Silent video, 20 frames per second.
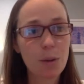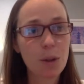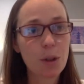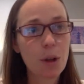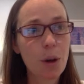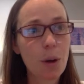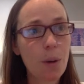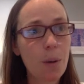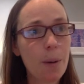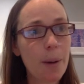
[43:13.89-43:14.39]

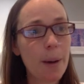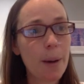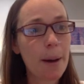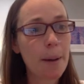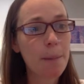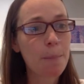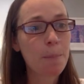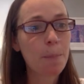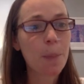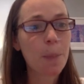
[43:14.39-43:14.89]
So
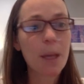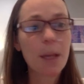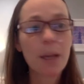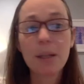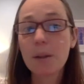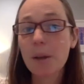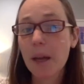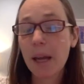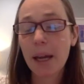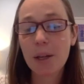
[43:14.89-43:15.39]
um,
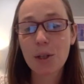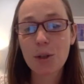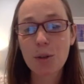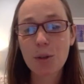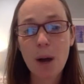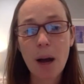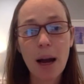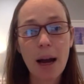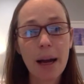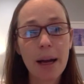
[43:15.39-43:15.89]
you can't
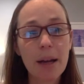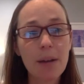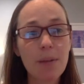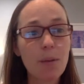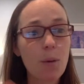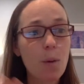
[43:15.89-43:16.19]
drive,